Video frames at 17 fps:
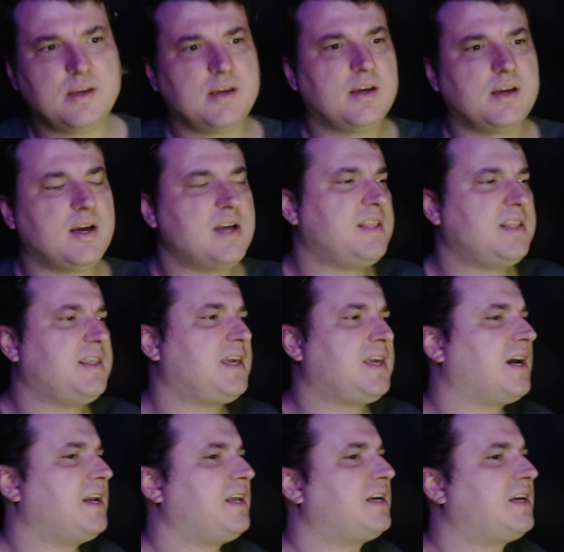and then they
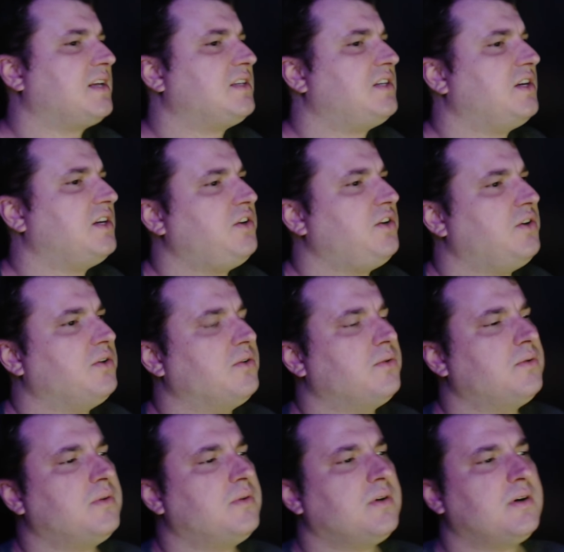kind of
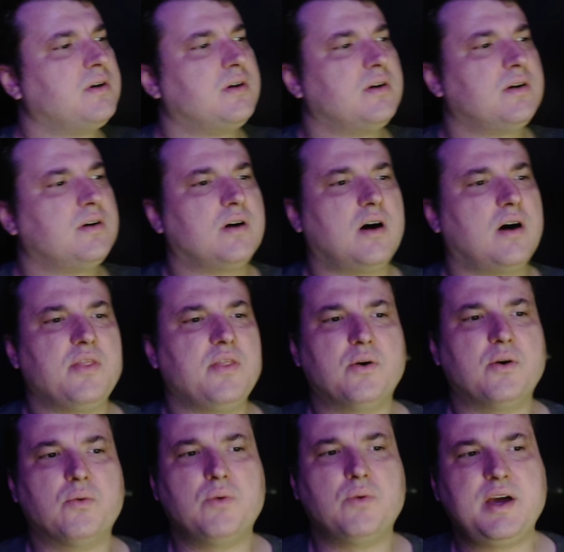continue on
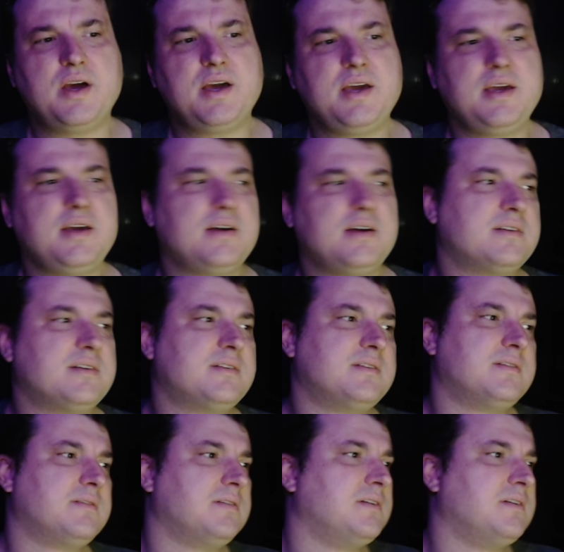their way.
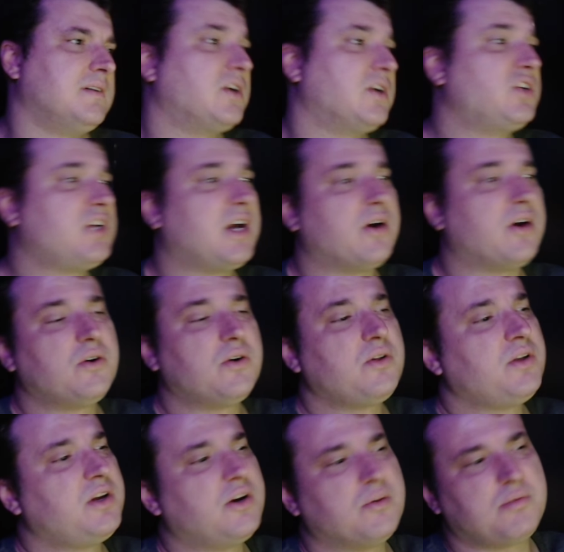Because
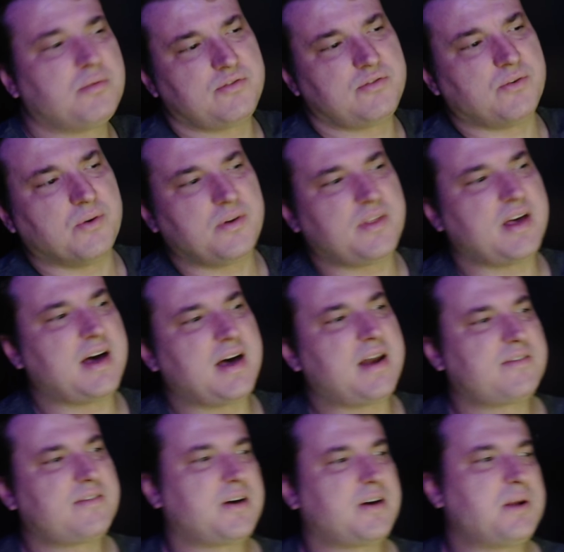earlier before that, I
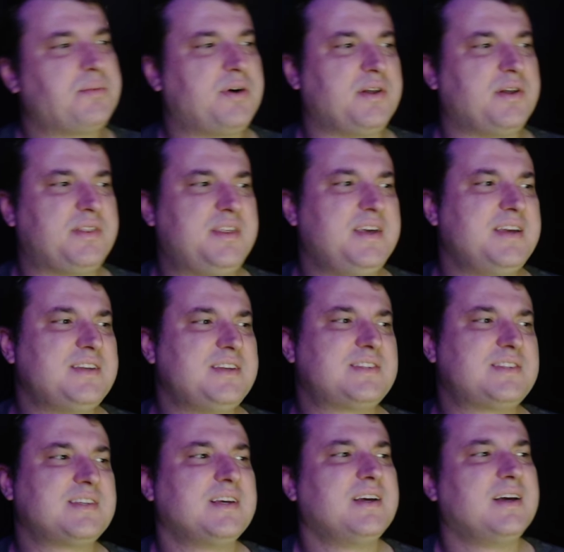forgot about
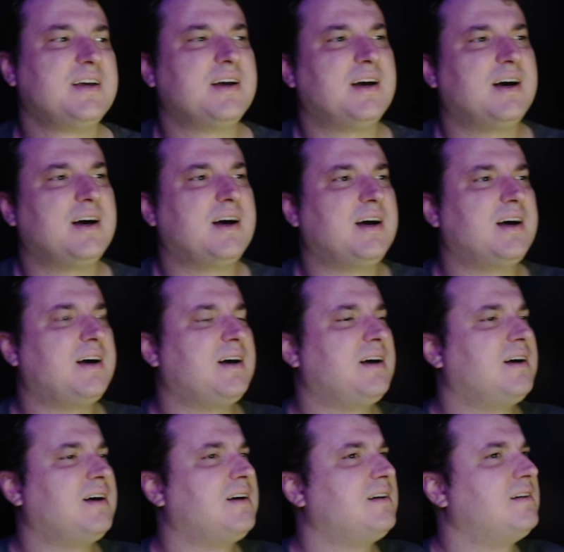this.
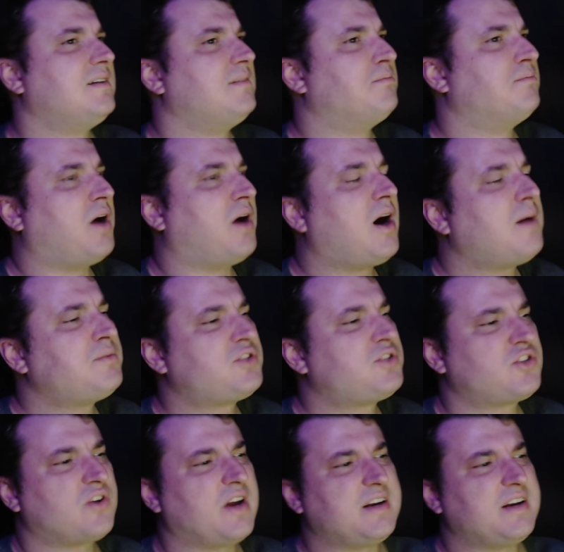Bob's
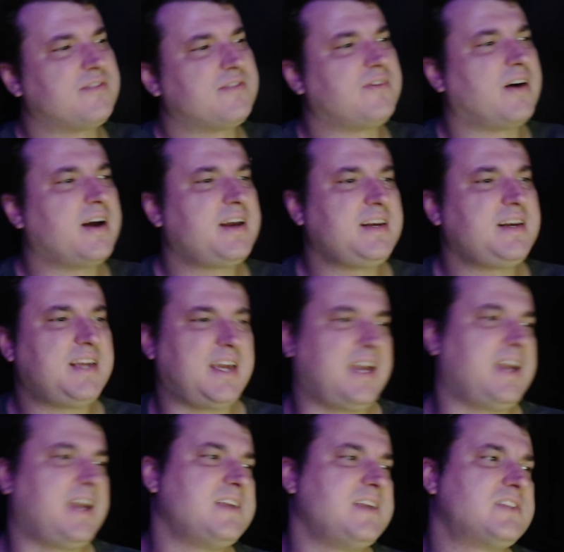trying to find
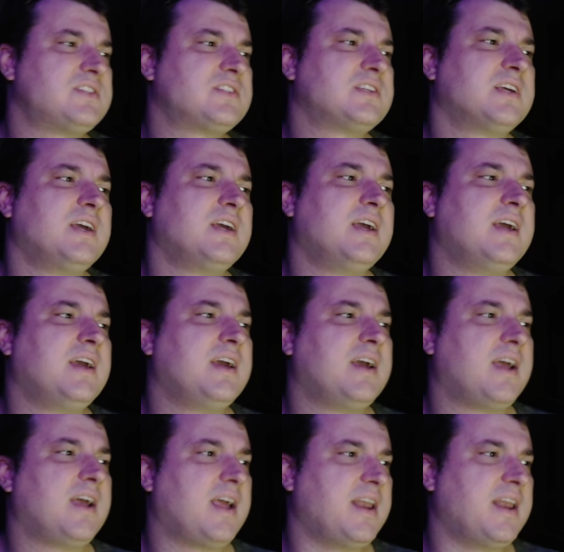Case, and